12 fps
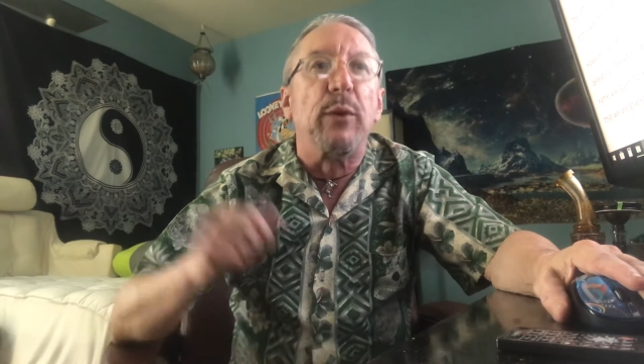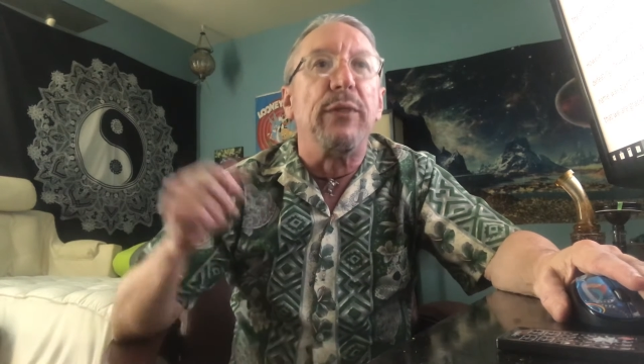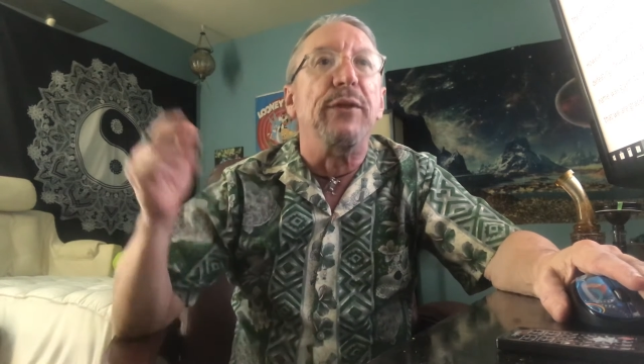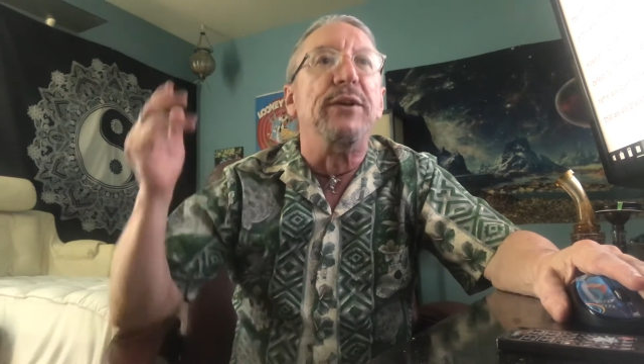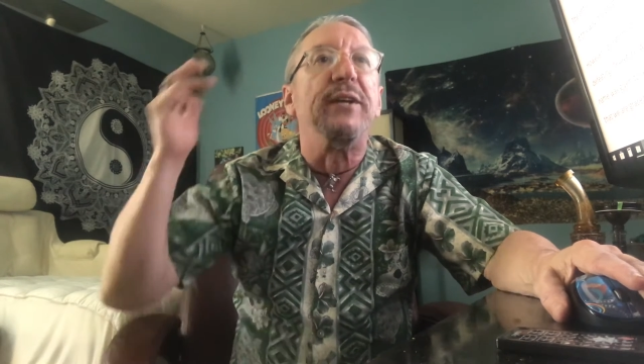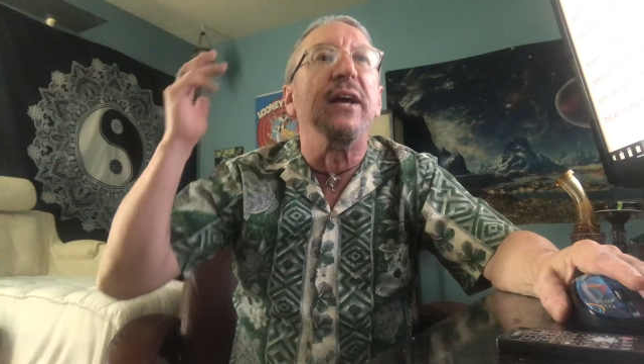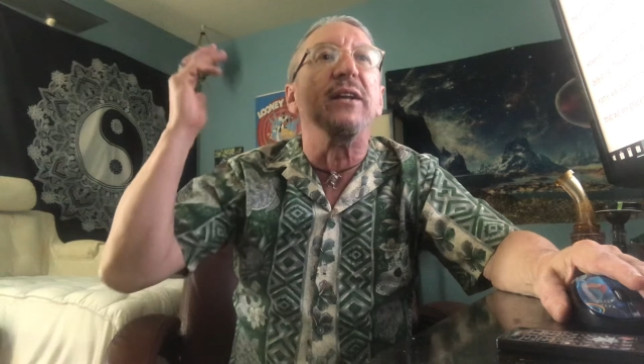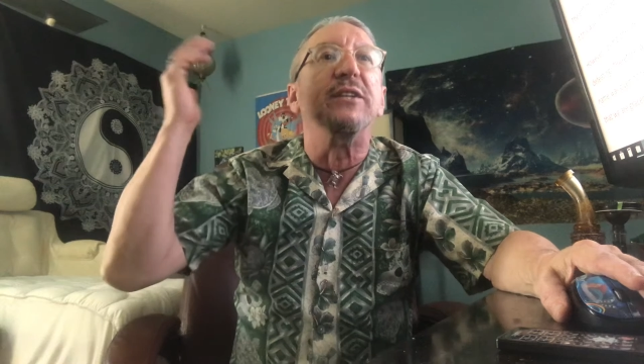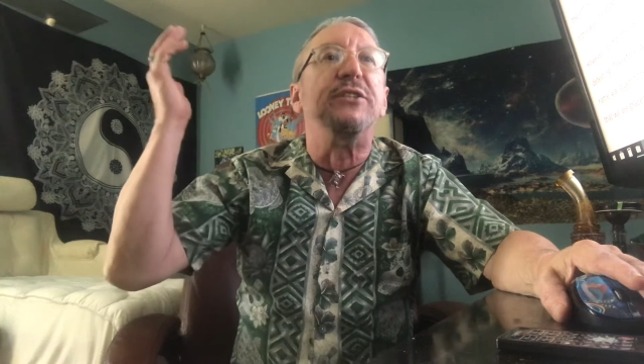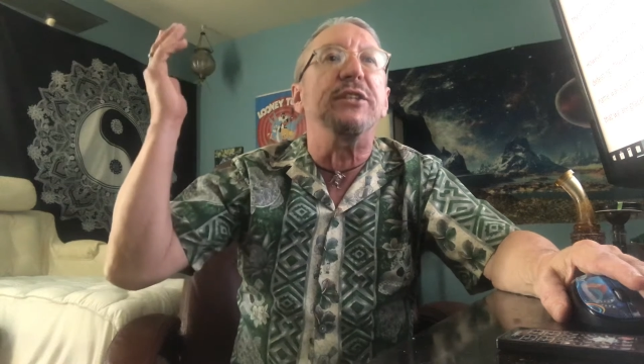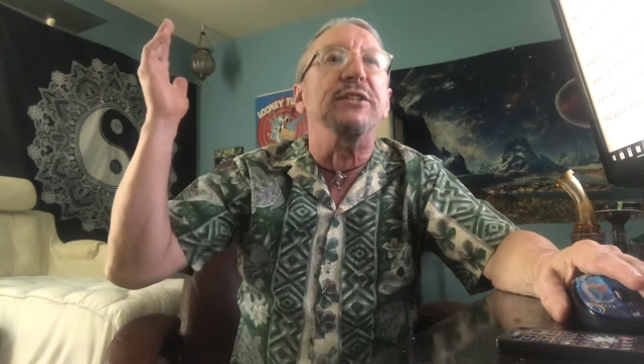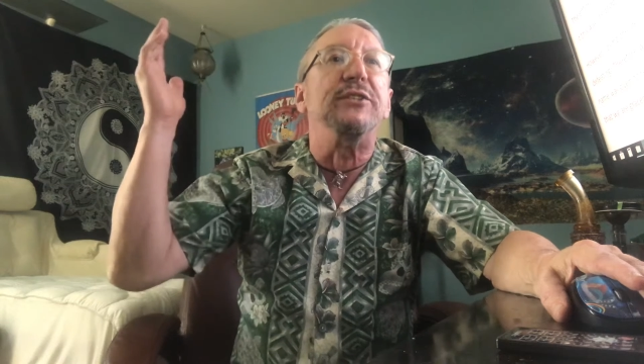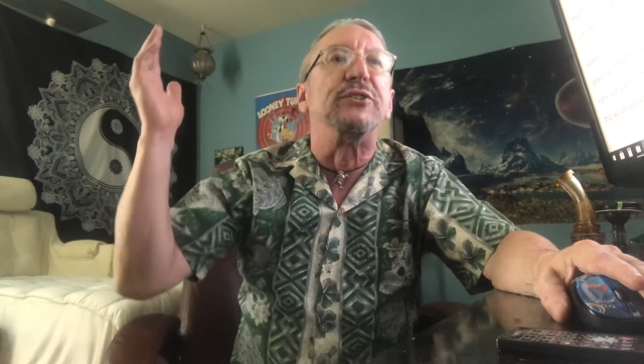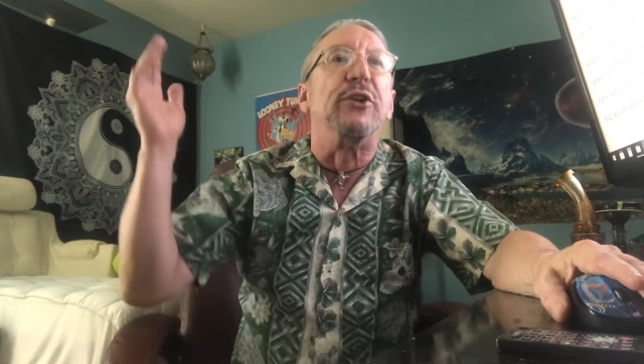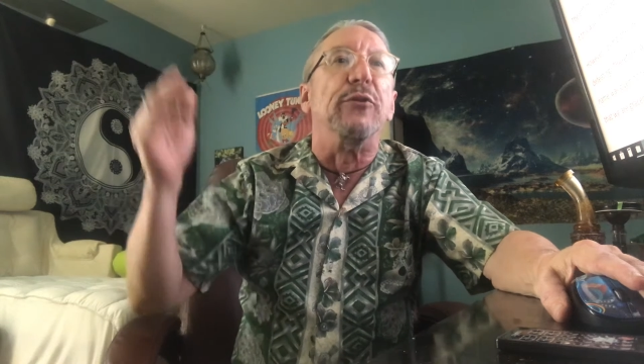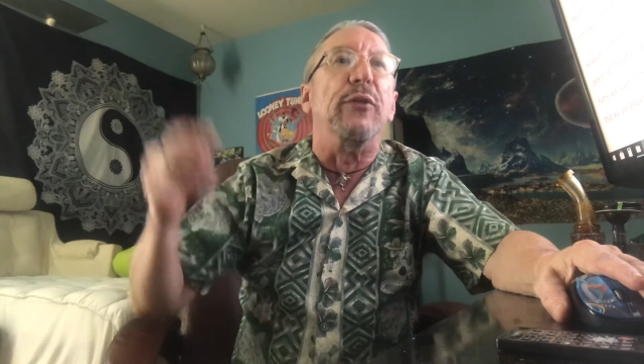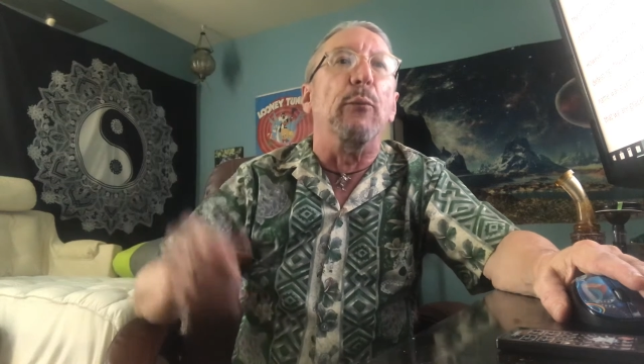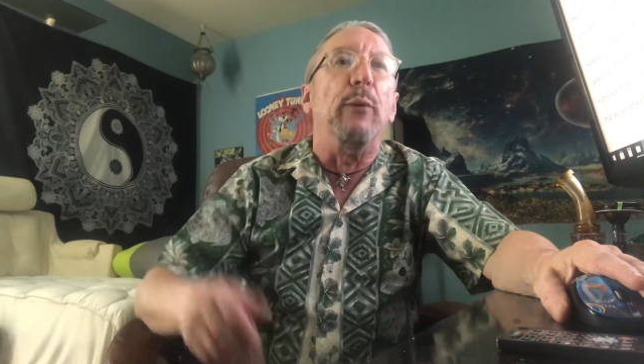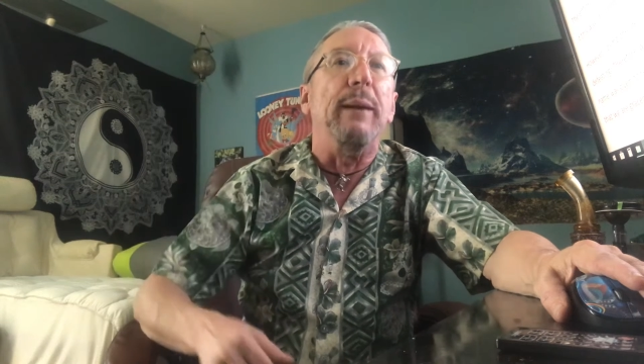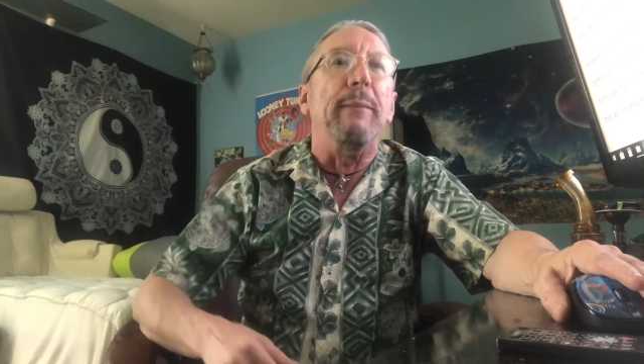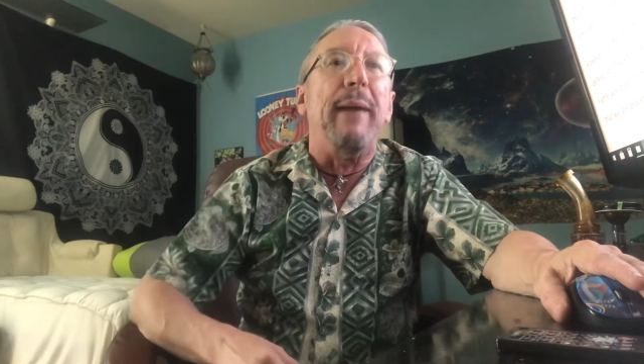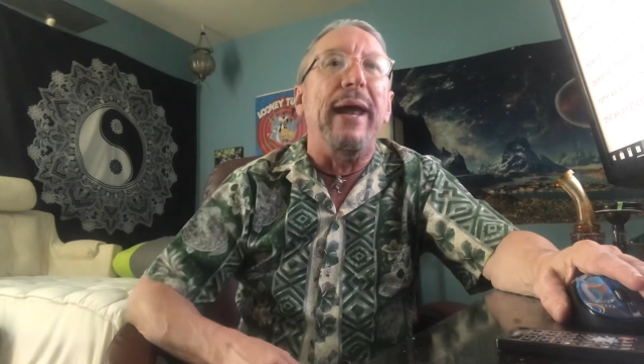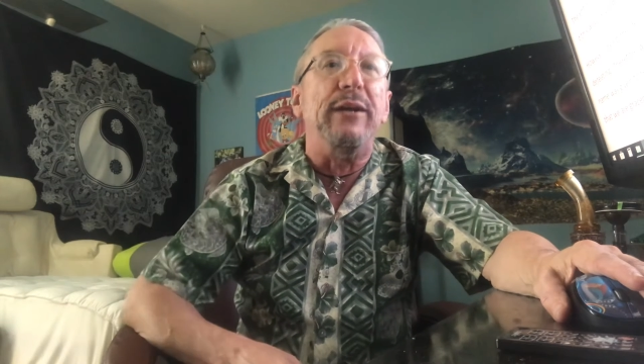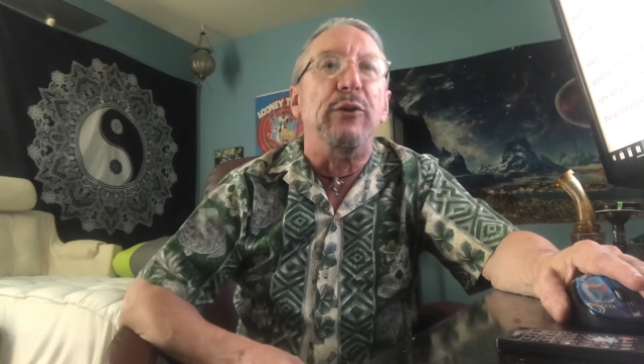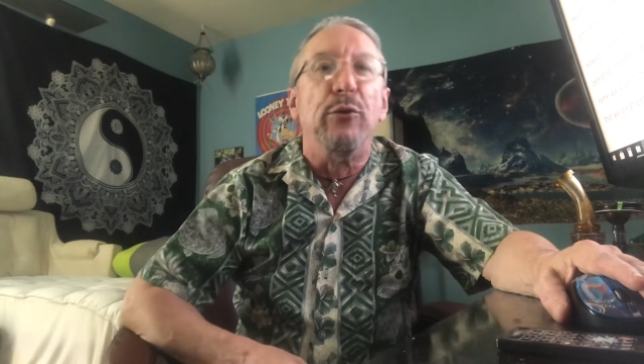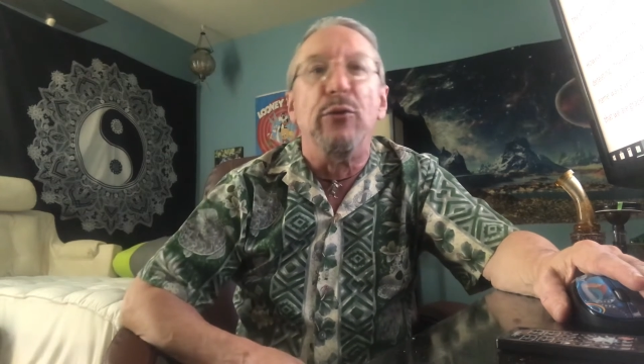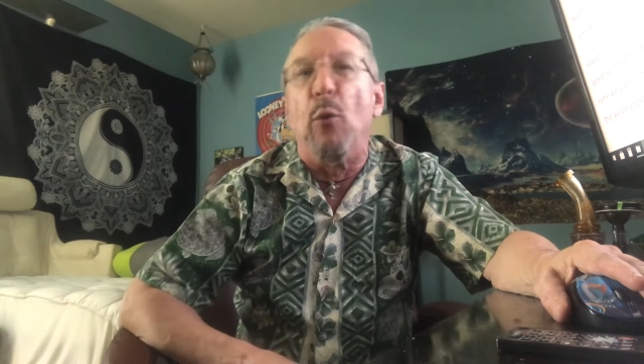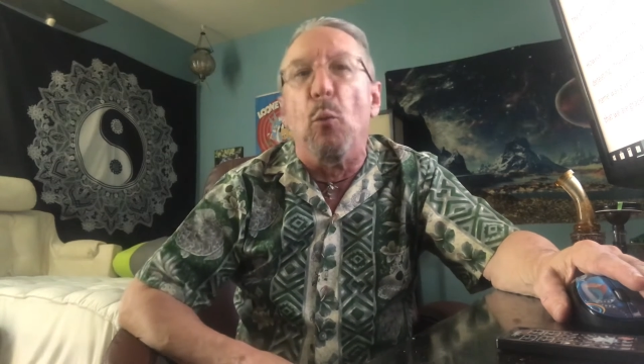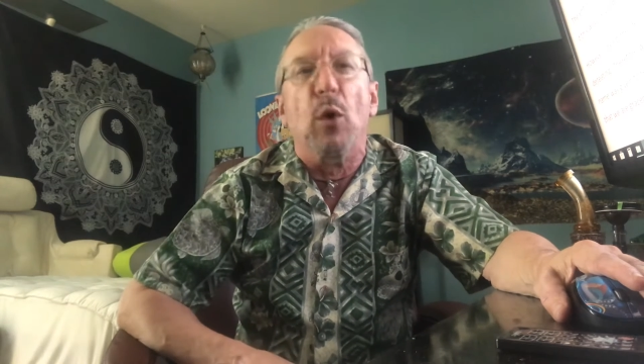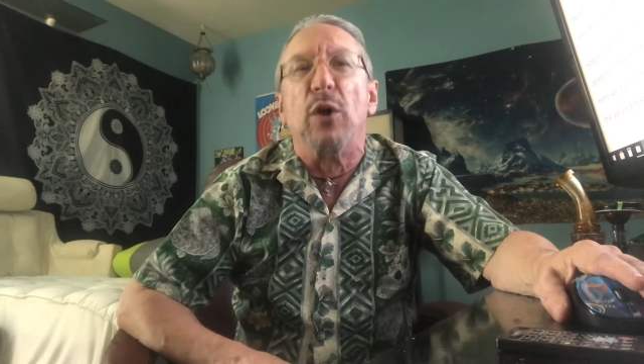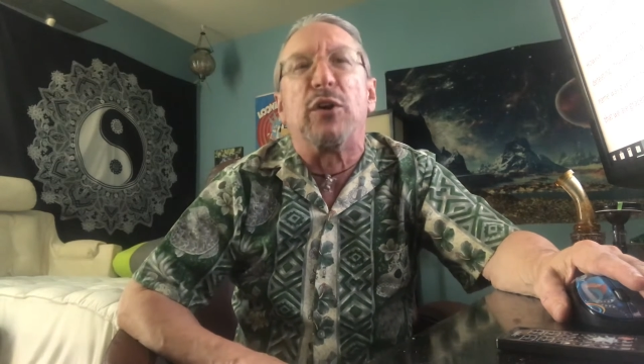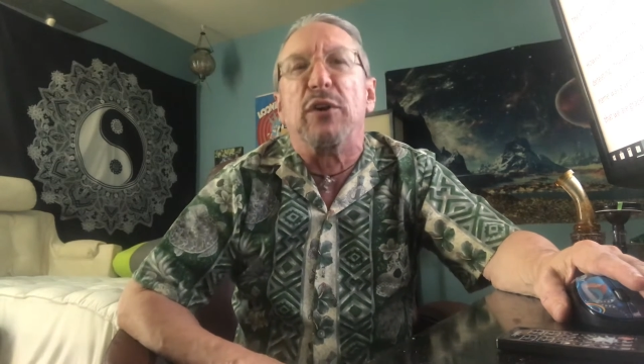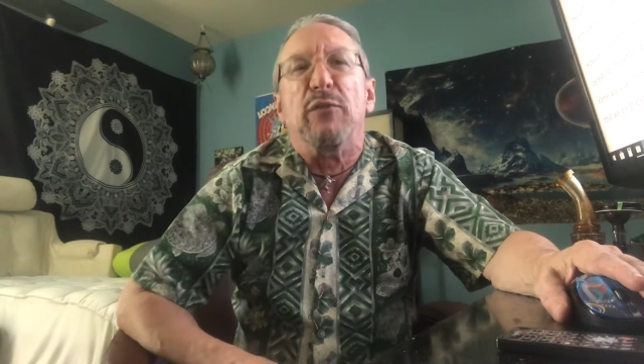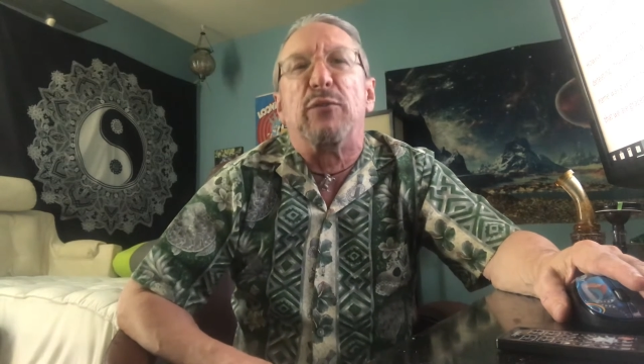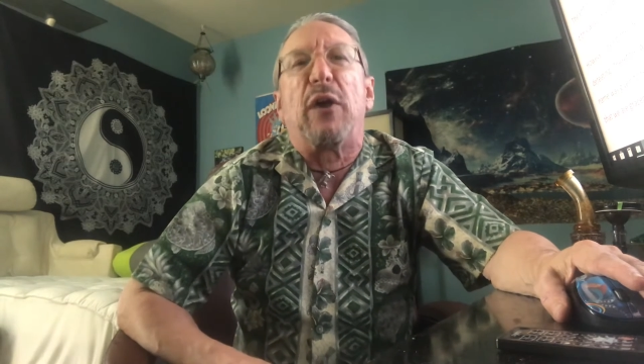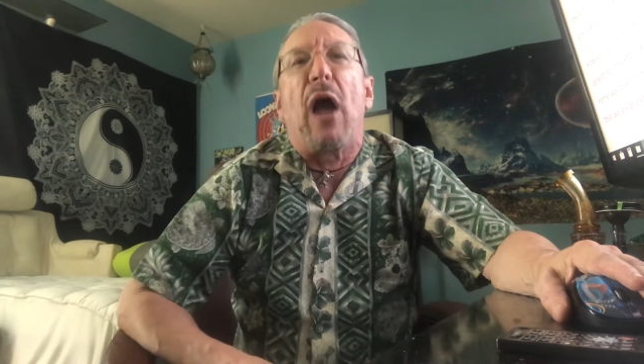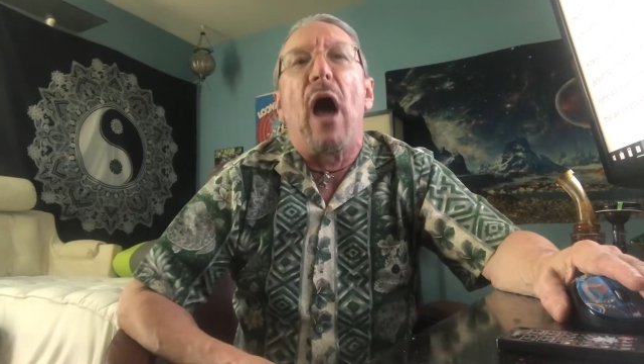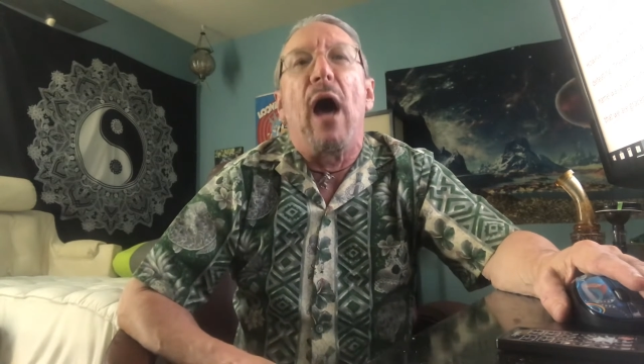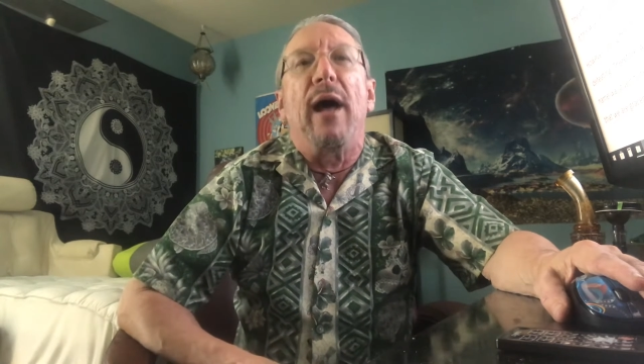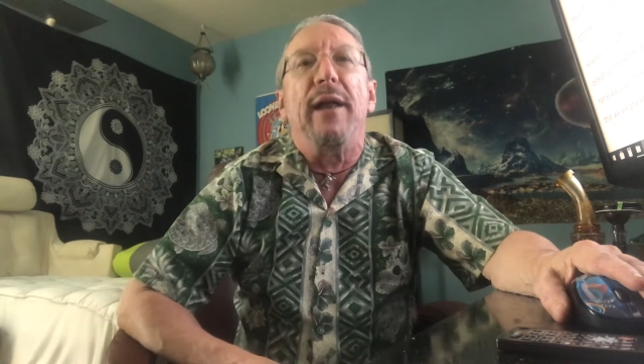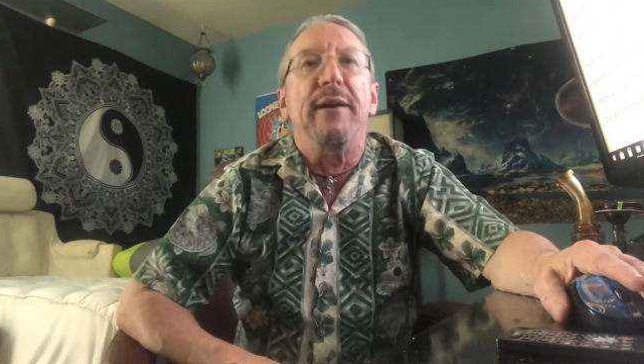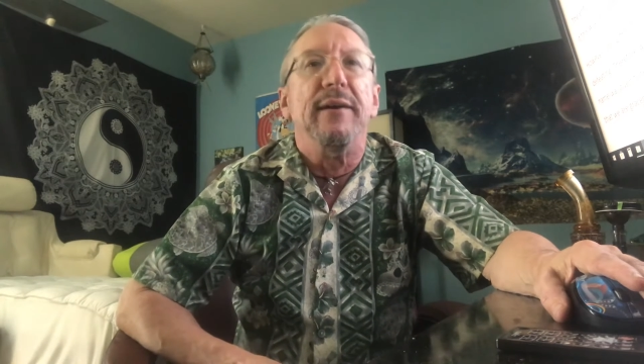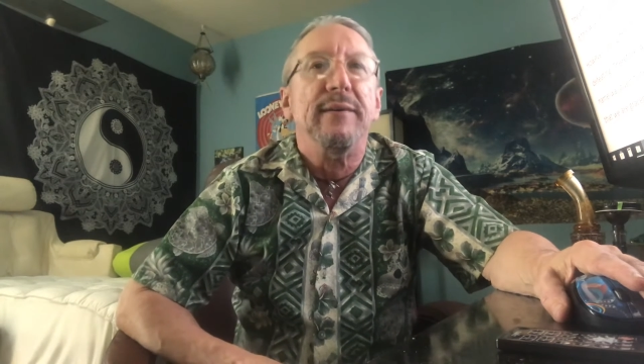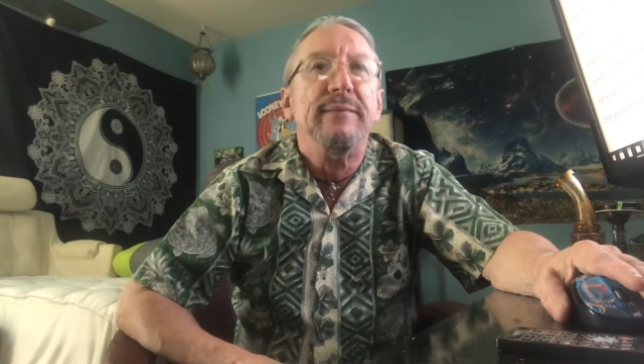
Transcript: with intelligence so that we may do the work of God.